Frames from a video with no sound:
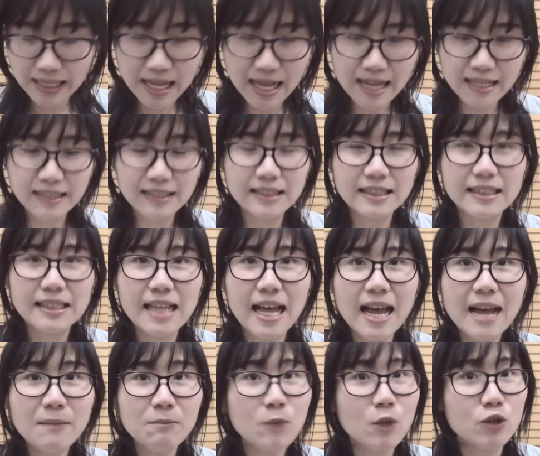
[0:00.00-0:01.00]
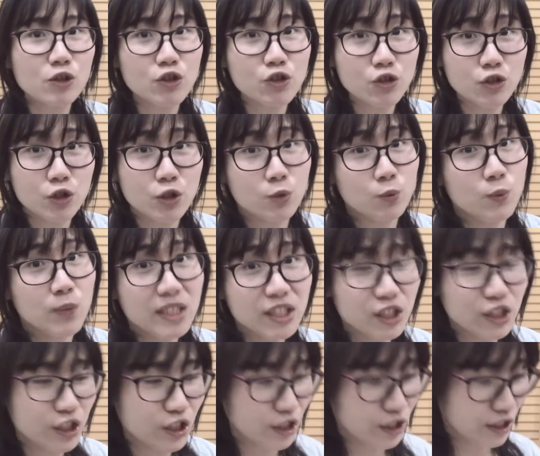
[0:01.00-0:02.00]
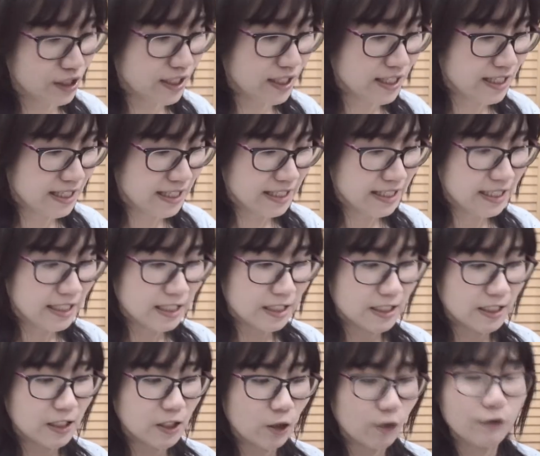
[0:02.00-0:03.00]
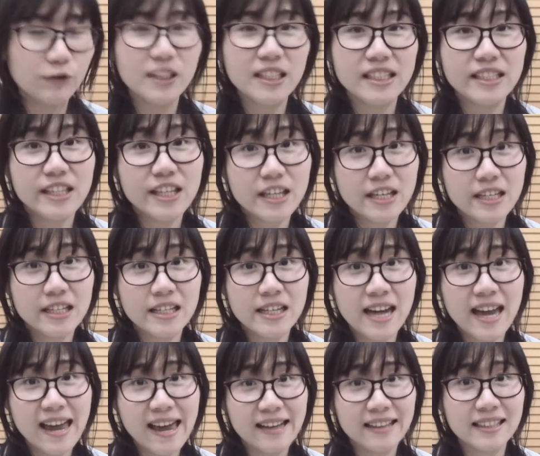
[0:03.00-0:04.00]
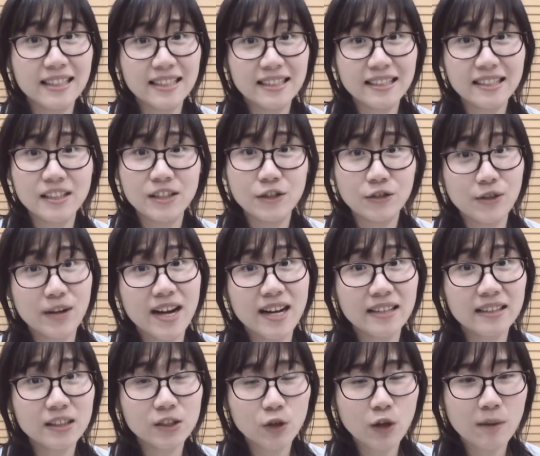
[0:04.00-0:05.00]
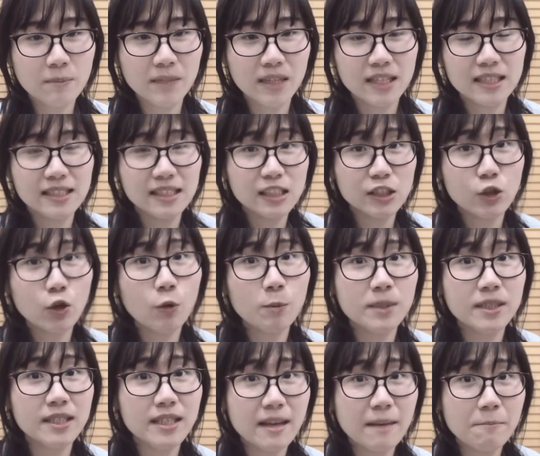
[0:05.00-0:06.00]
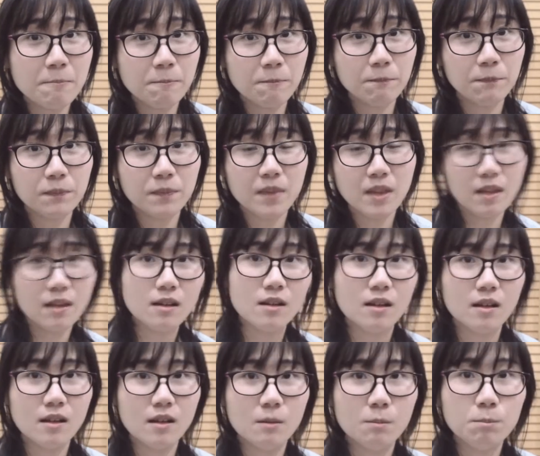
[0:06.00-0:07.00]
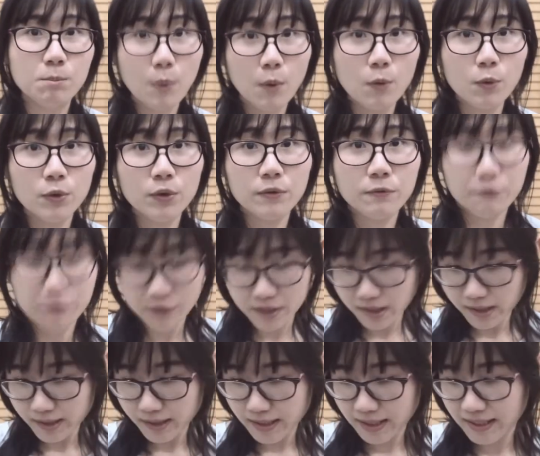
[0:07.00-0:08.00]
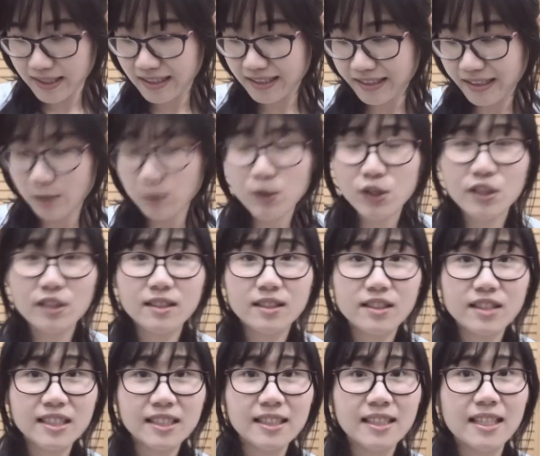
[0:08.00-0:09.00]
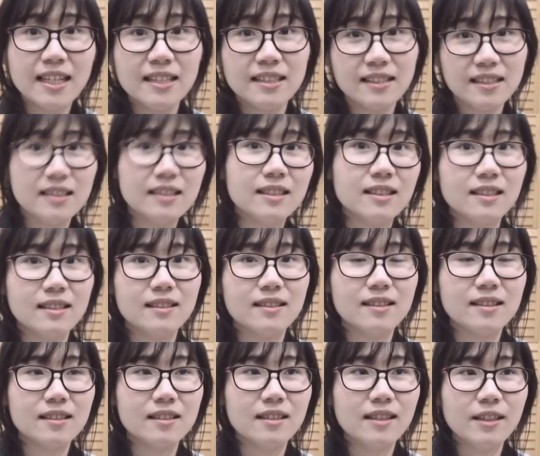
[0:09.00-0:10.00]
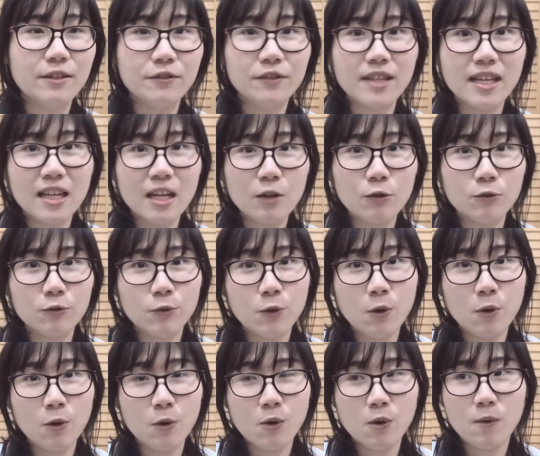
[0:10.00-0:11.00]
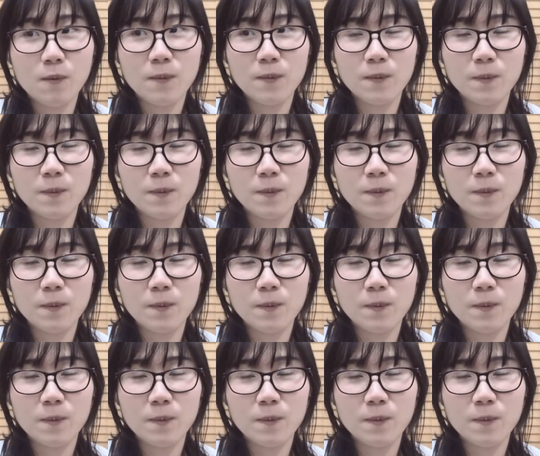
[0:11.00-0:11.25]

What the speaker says: I'm not sure which of these here has the dress, so I'm gonna just open them both first and then see which one the dress, and I just leave that up for